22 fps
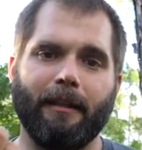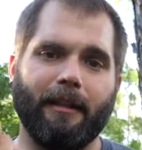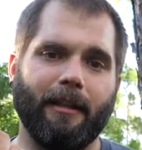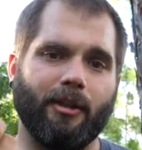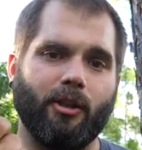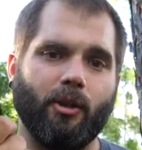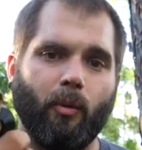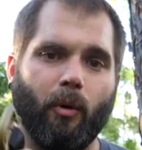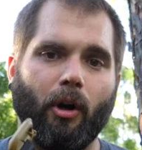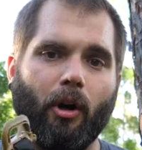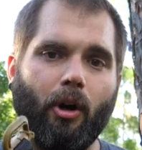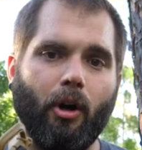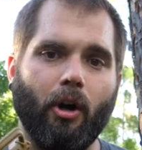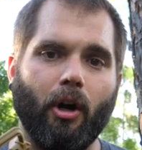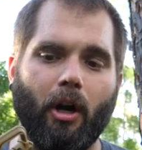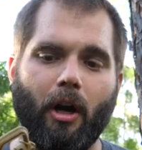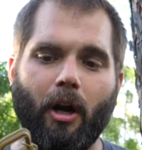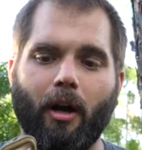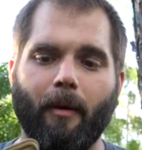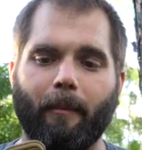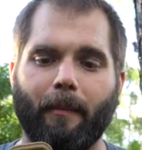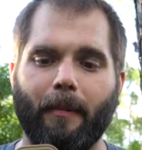that you wanna
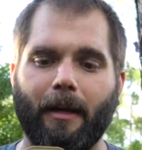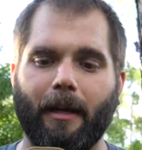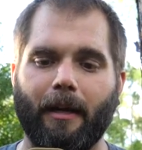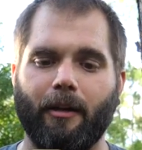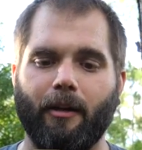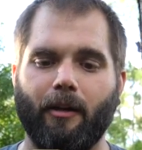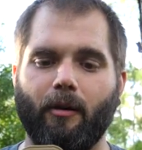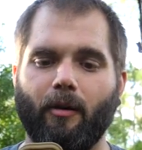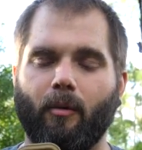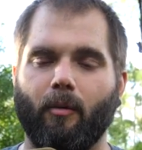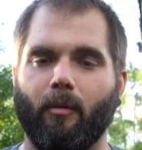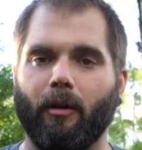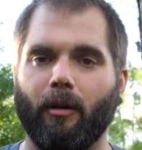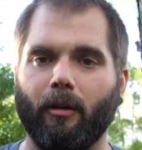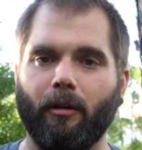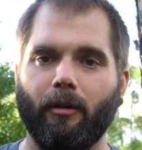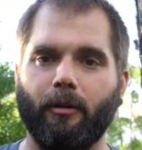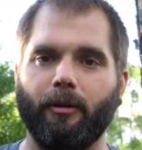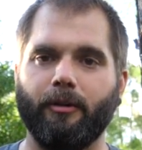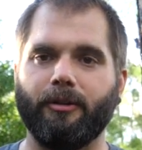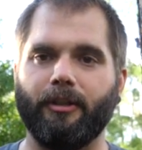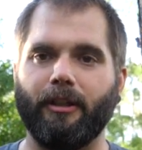hook up and you don't wanna
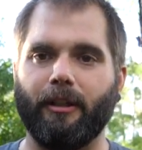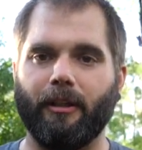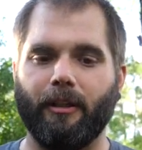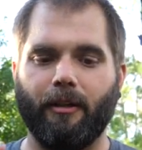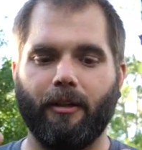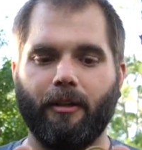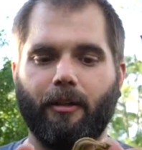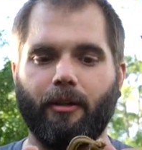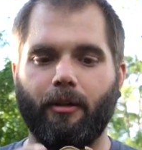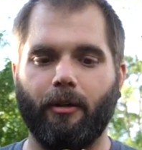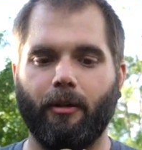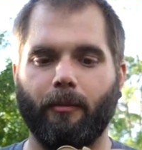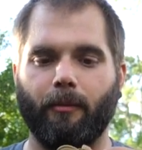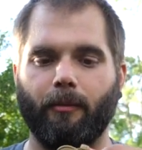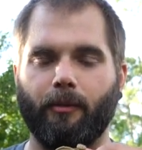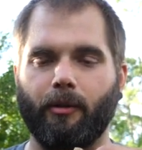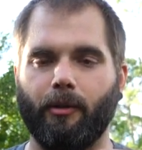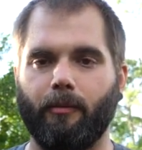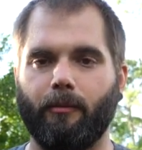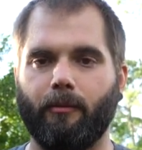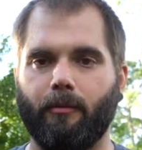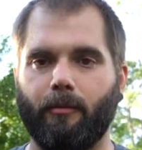lose it, you can
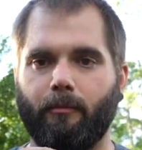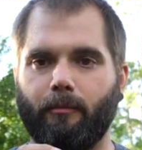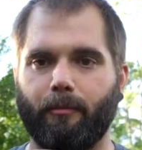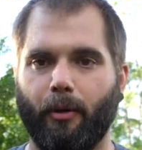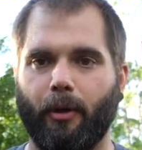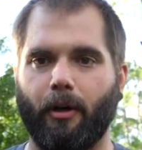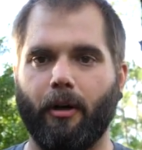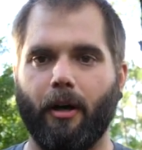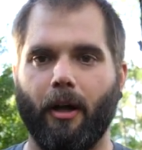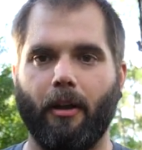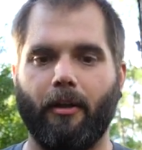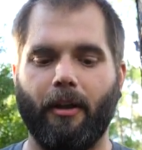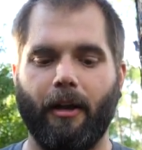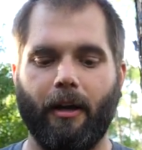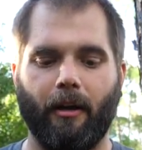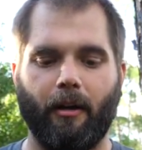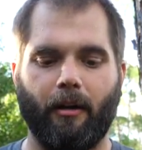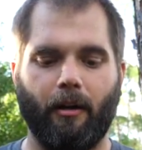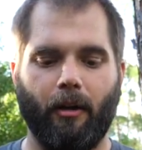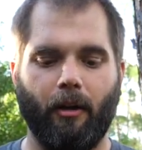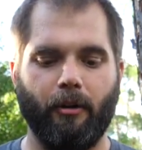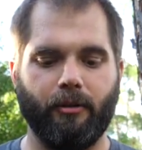put it on there
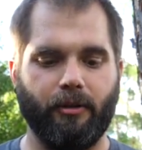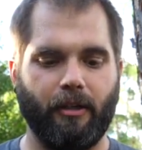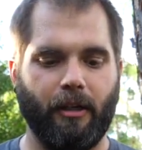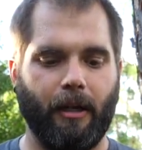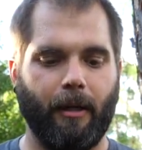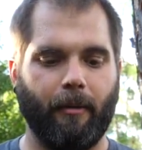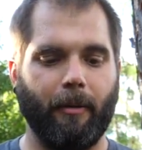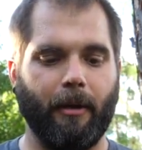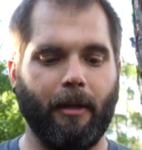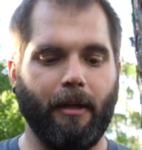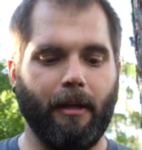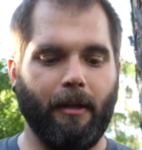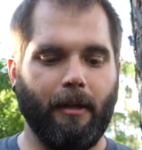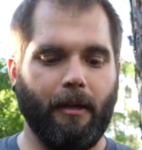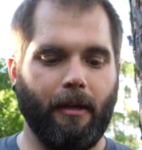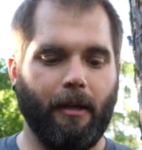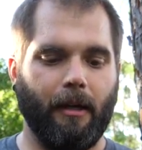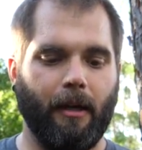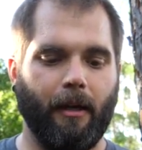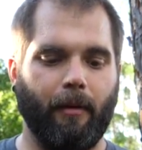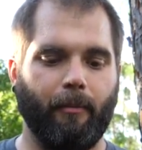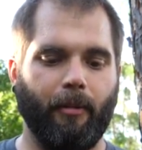and close it up.
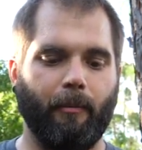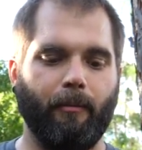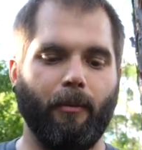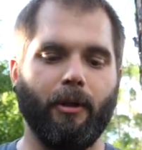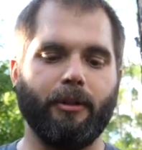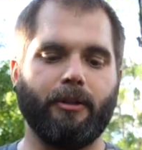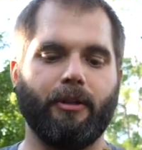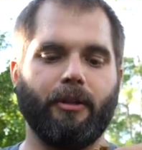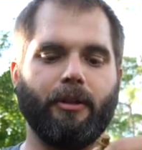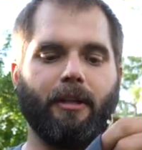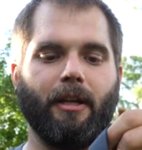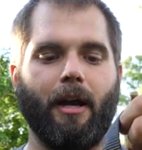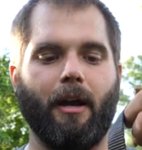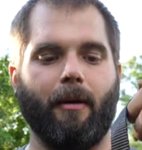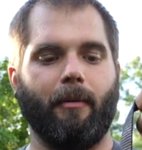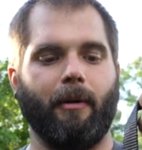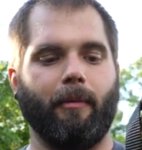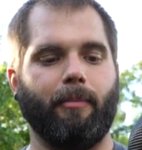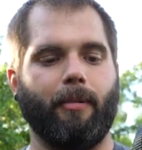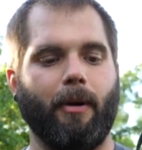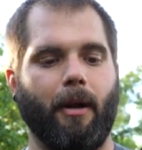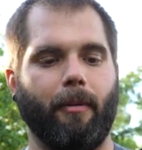Uh, but most of the time
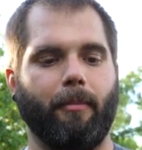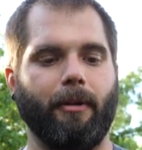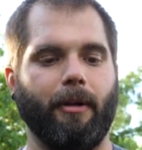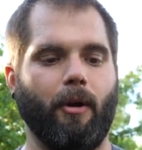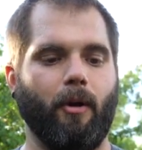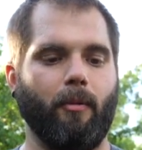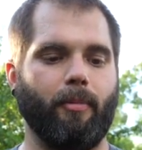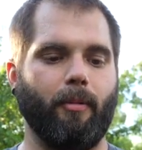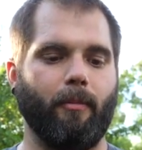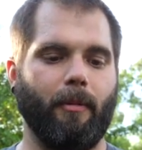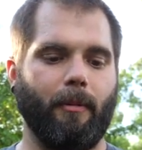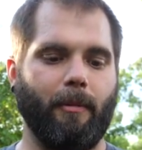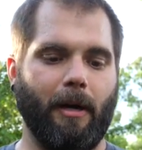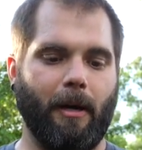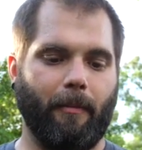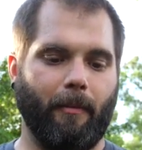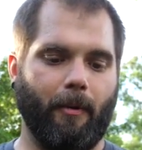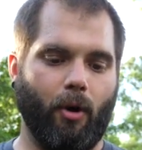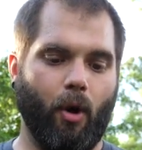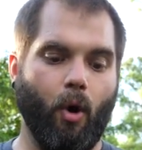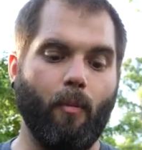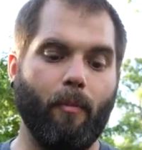I'd probably open them up,
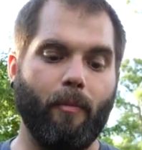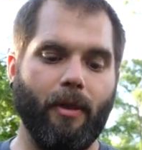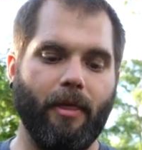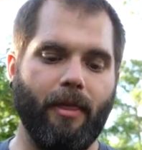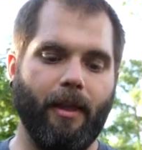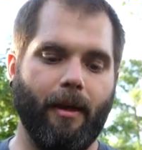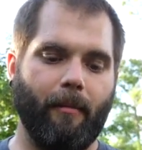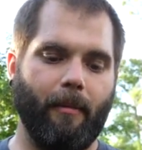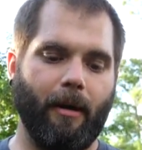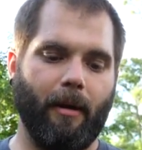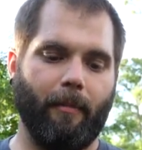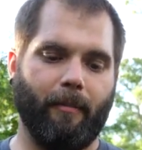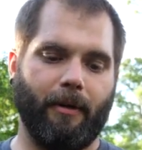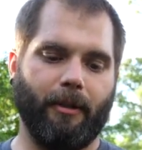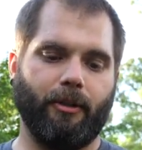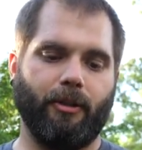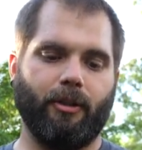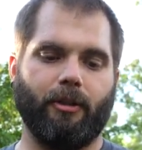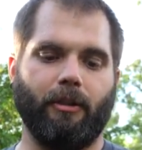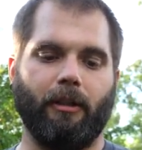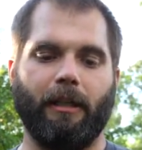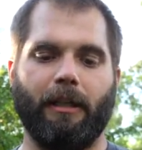open them up and
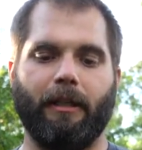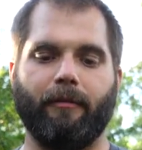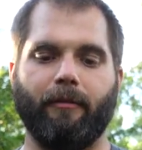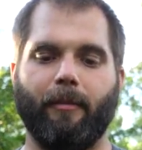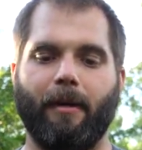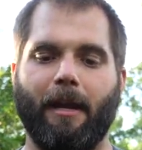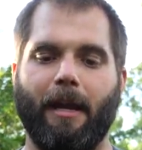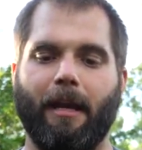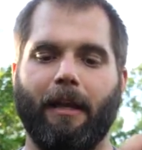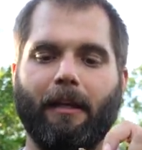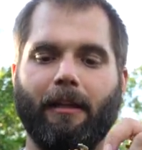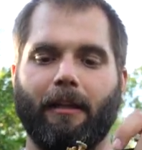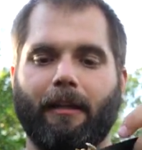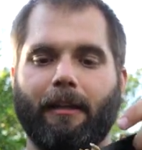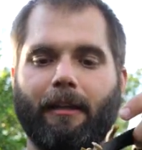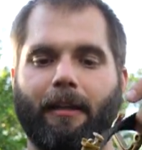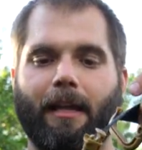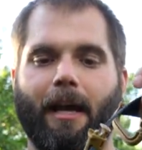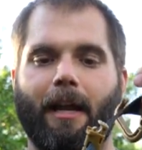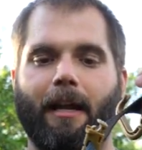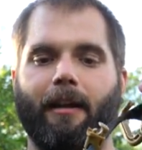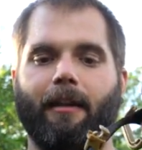just leave them hanging
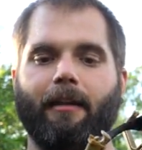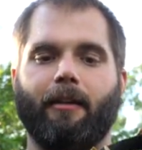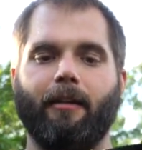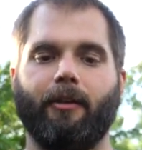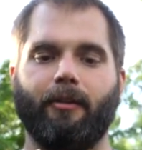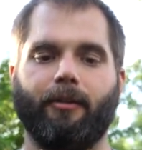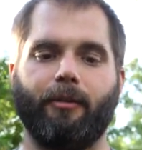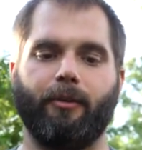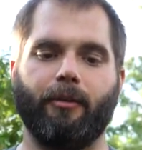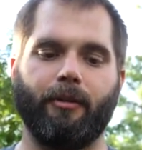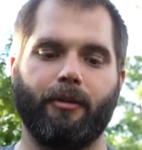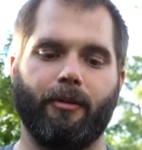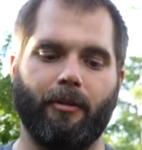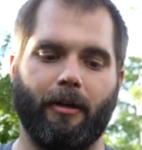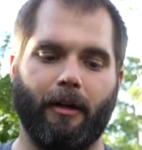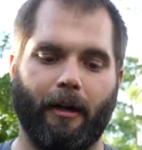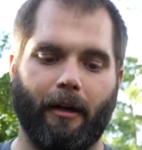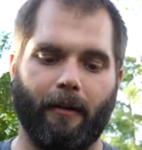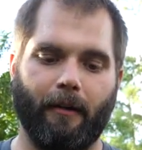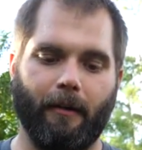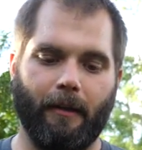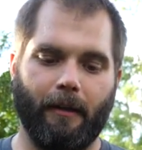like that and they'll do the
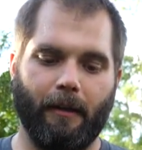trick.